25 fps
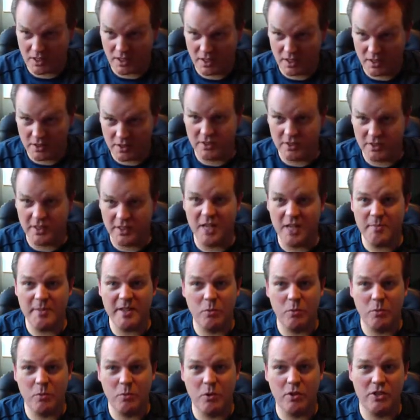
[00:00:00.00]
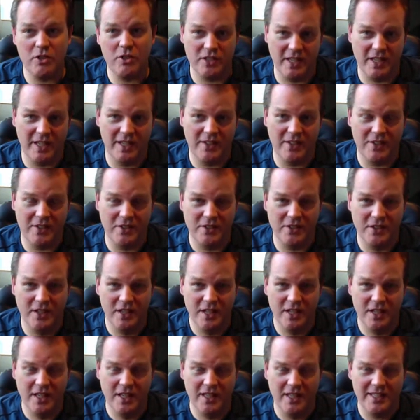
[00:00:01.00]
Does it not make more sense
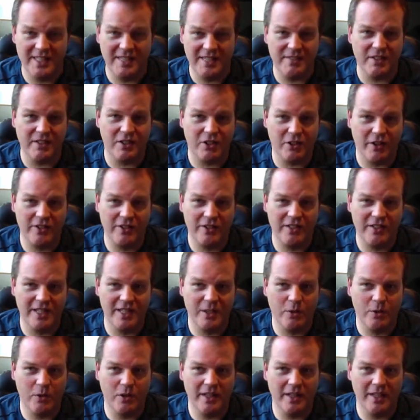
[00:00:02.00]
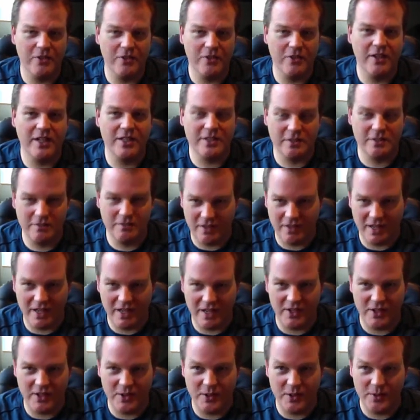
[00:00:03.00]
to have a currency that will increase in
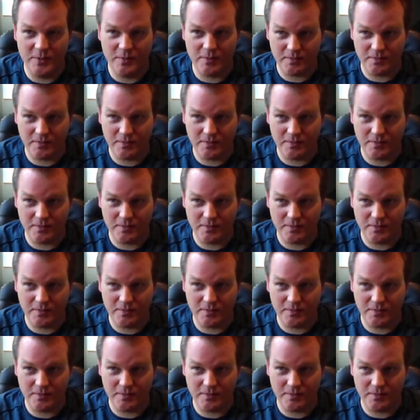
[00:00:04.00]
value